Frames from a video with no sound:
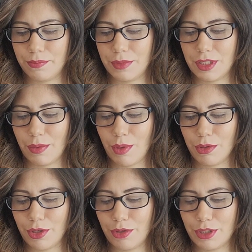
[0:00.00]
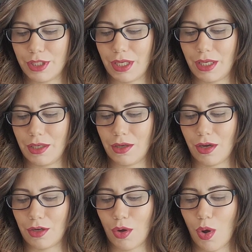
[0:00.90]
013
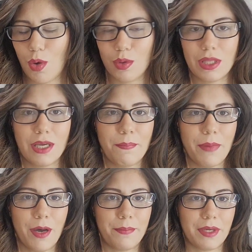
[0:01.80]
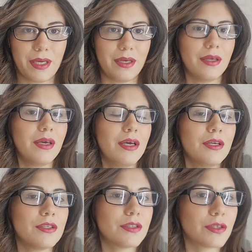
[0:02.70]
called Holy Pumpkin.
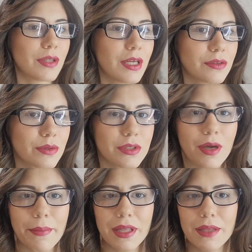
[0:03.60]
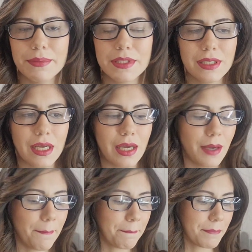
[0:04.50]
So that's what's on my lips
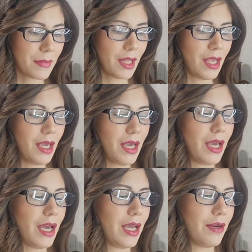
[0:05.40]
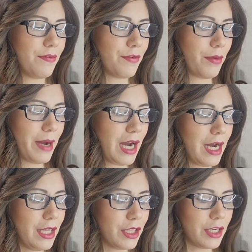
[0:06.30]
today. And for my
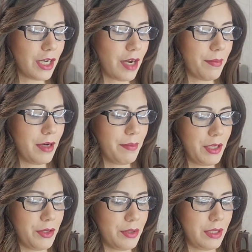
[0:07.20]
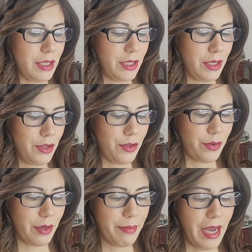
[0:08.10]
eye look, I'm going to be using
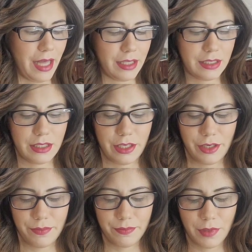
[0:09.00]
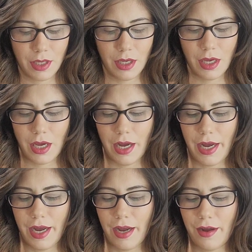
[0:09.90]
3 palettes here. I
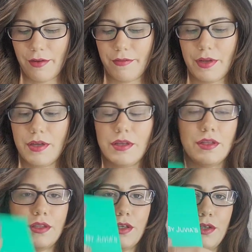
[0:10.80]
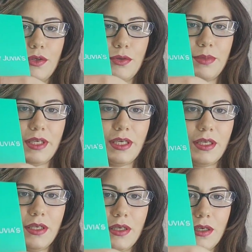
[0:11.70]
have the
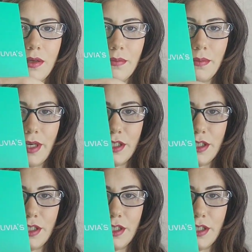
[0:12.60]
Nubian by